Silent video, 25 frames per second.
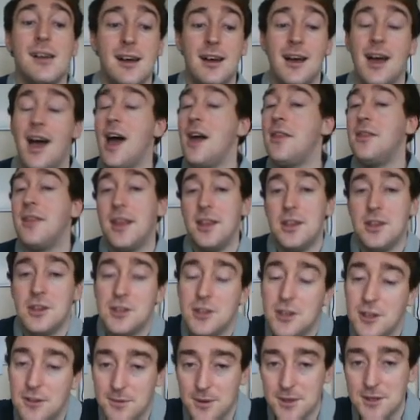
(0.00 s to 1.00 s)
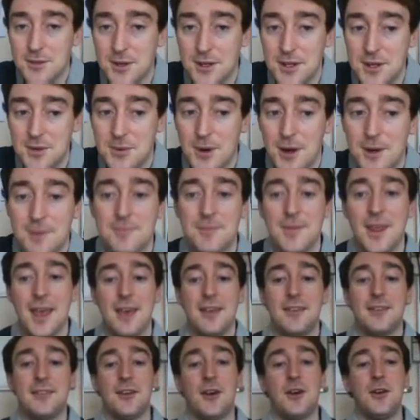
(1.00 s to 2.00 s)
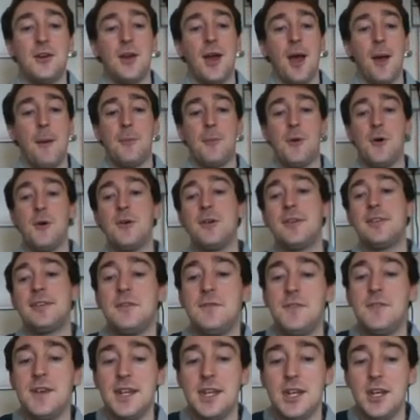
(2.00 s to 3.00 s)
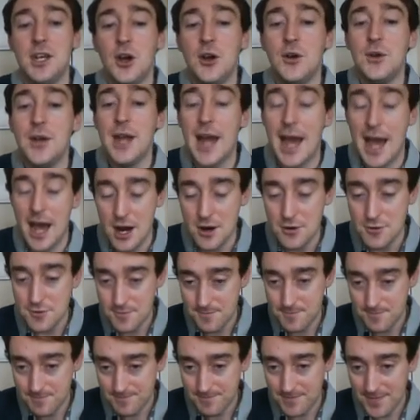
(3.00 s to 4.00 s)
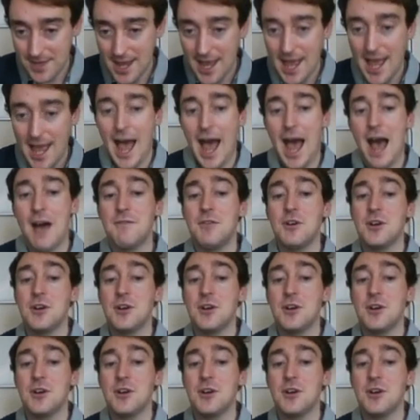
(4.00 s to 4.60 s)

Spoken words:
and then you choose which one you want. So pause the video now, have a